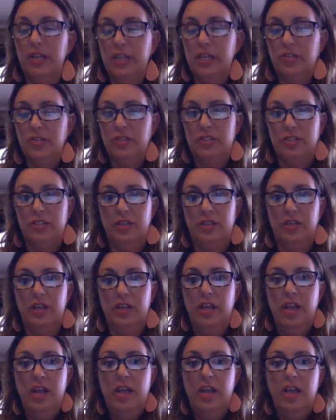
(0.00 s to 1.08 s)
interested
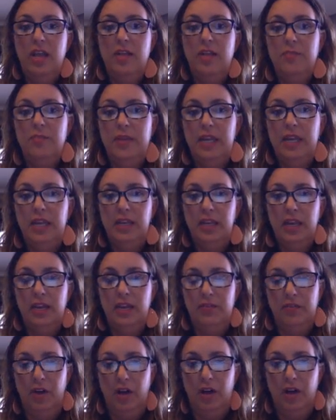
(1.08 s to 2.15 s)
in being
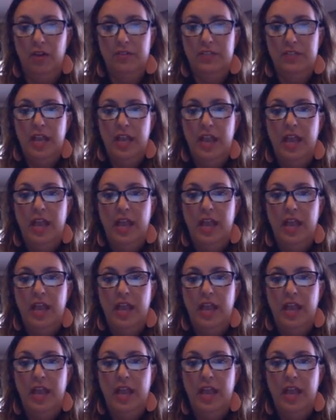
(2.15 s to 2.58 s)
involved,